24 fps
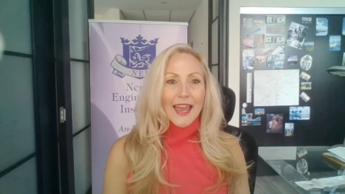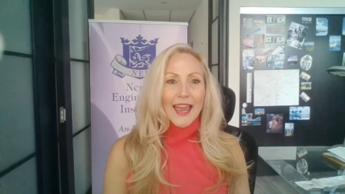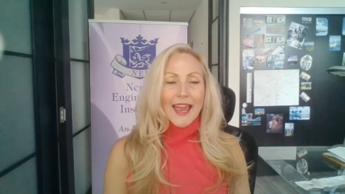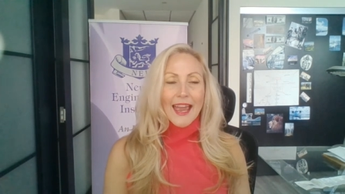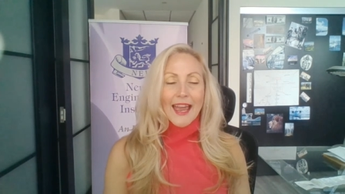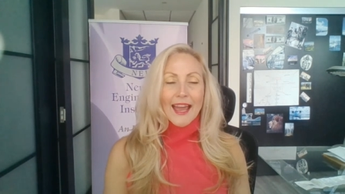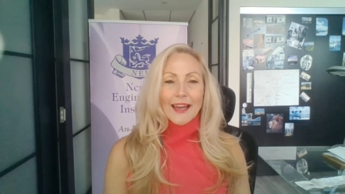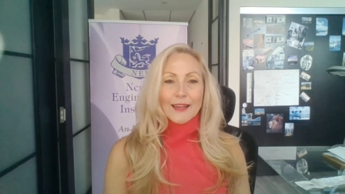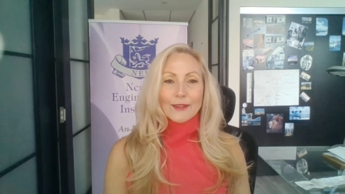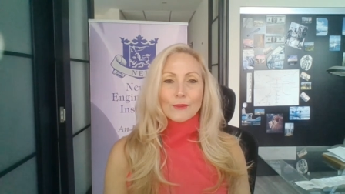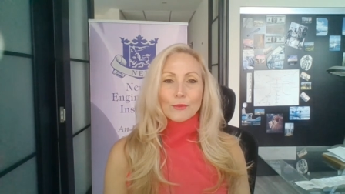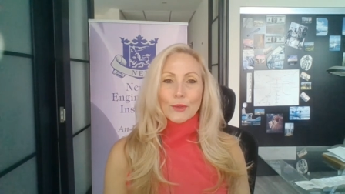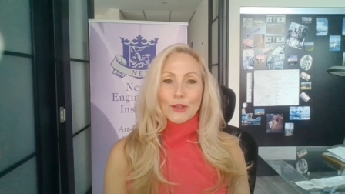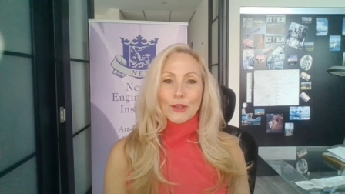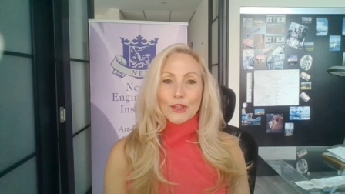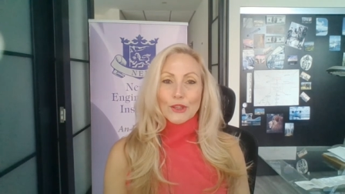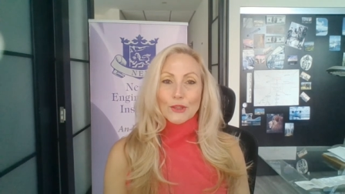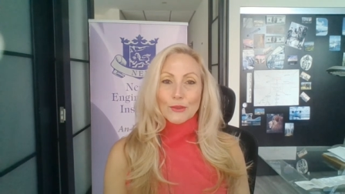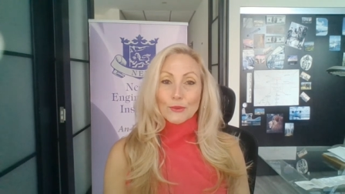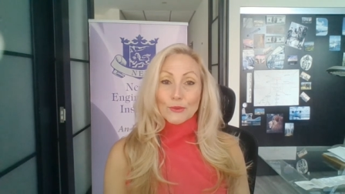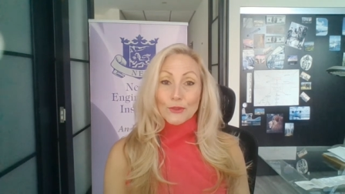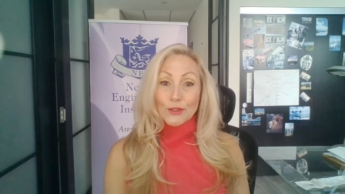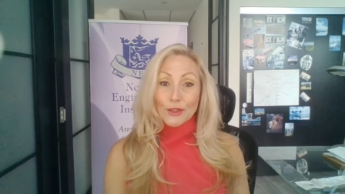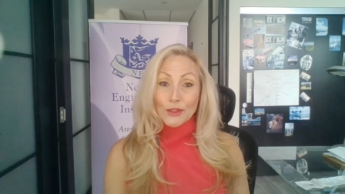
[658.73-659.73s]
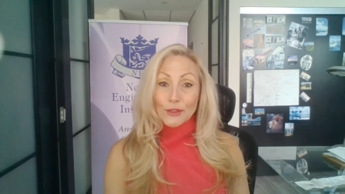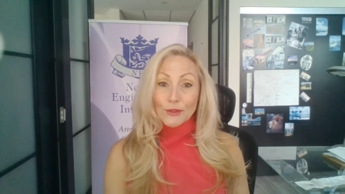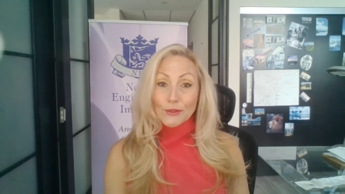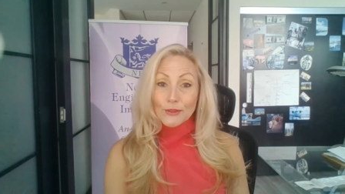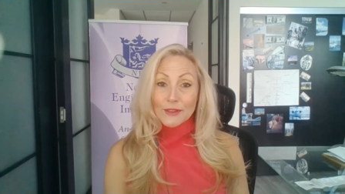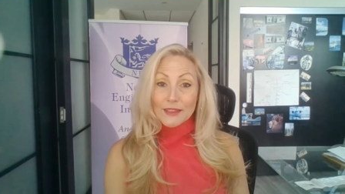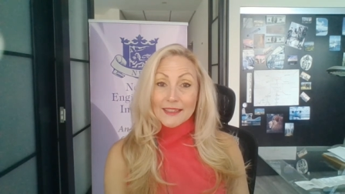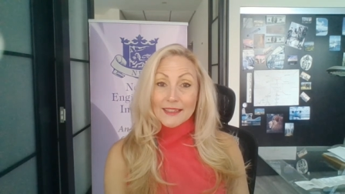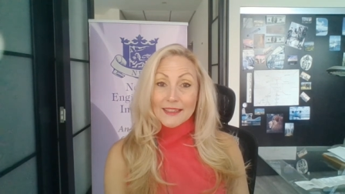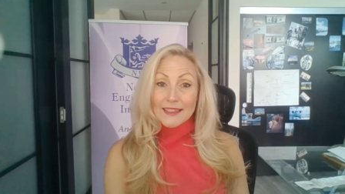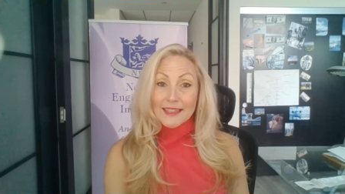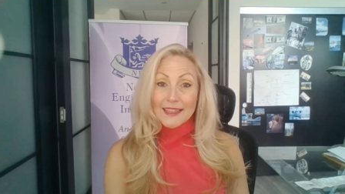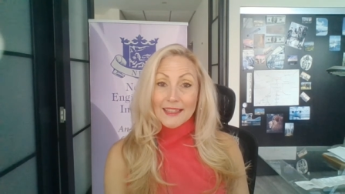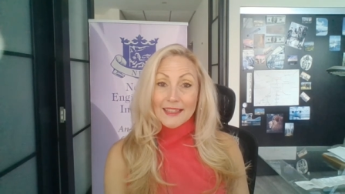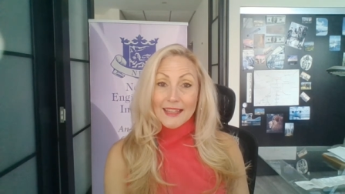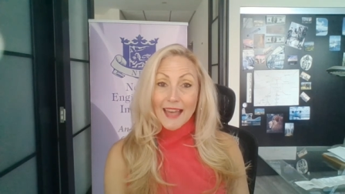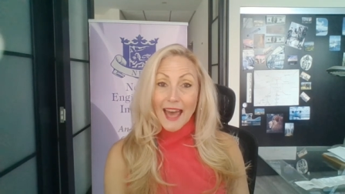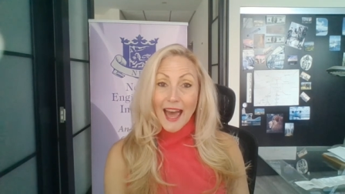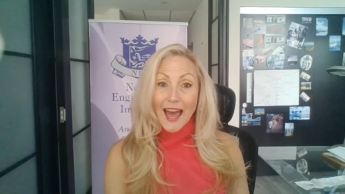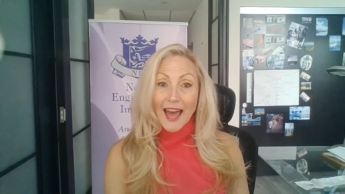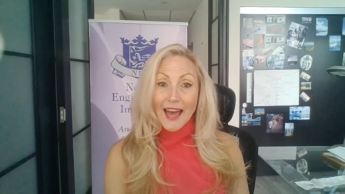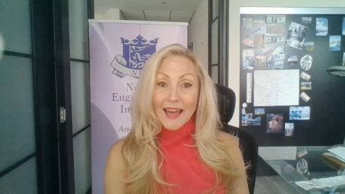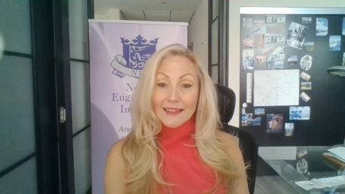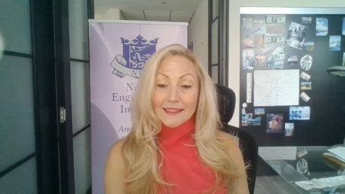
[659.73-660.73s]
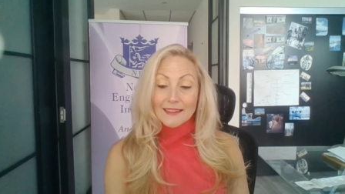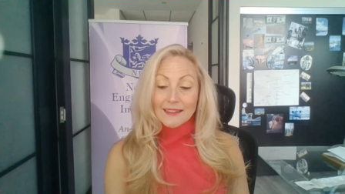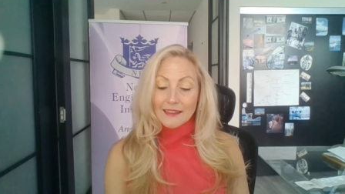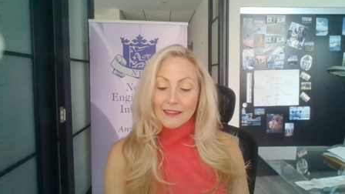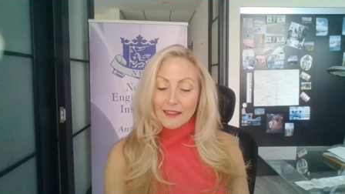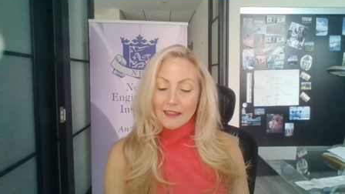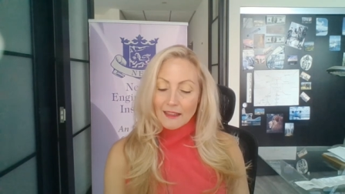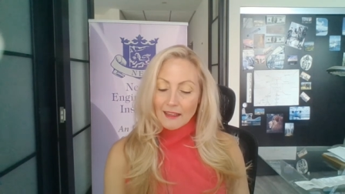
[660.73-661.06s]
And when you tune into that,